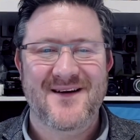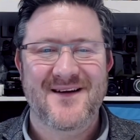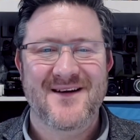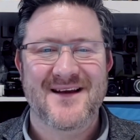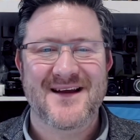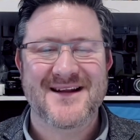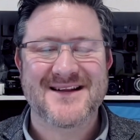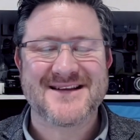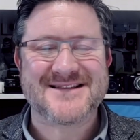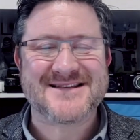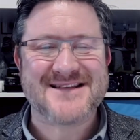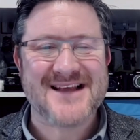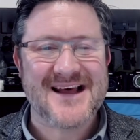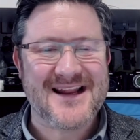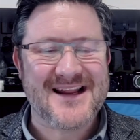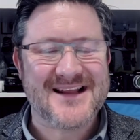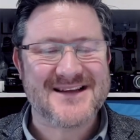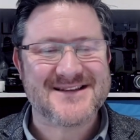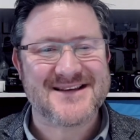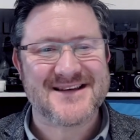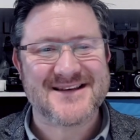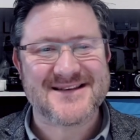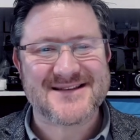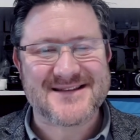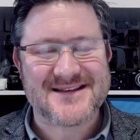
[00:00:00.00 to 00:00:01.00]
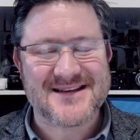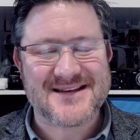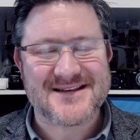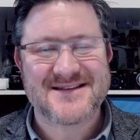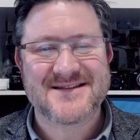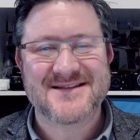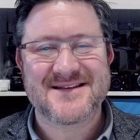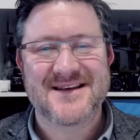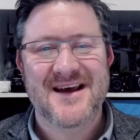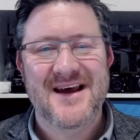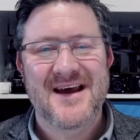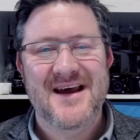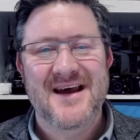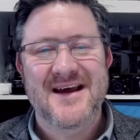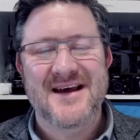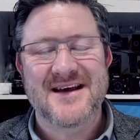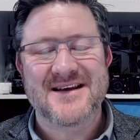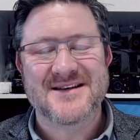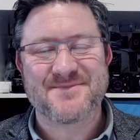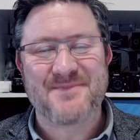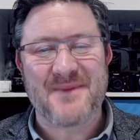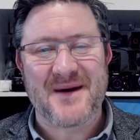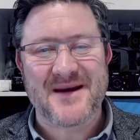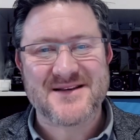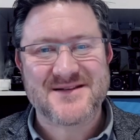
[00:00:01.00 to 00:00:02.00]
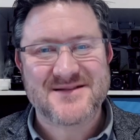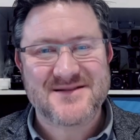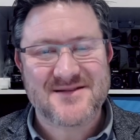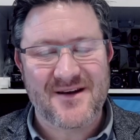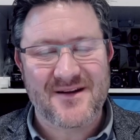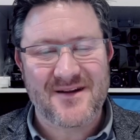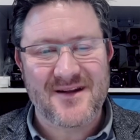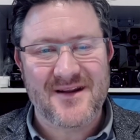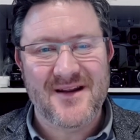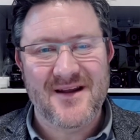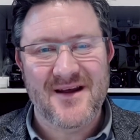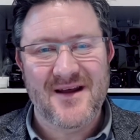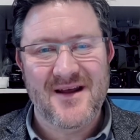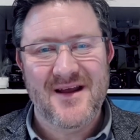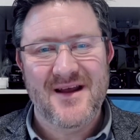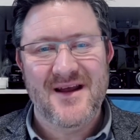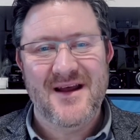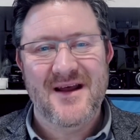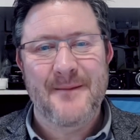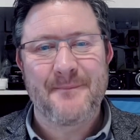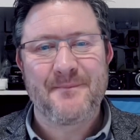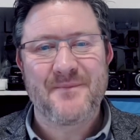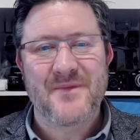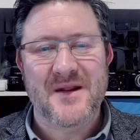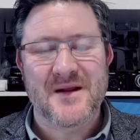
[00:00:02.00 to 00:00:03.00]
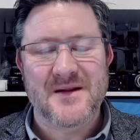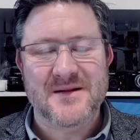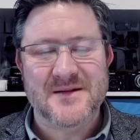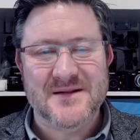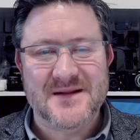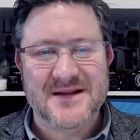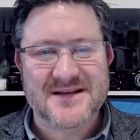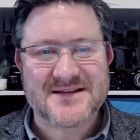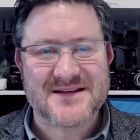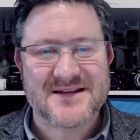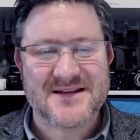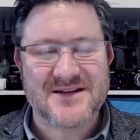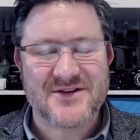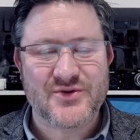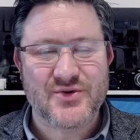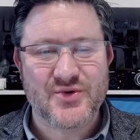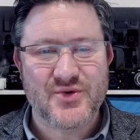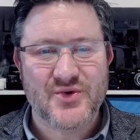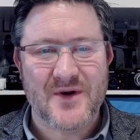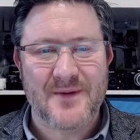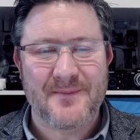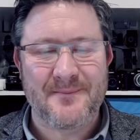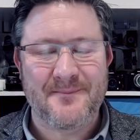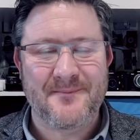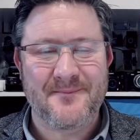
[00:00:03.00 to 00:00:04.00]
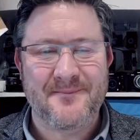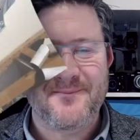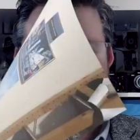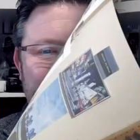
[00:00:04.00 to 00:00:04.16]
Instead, he says, this is my son. Listen to him.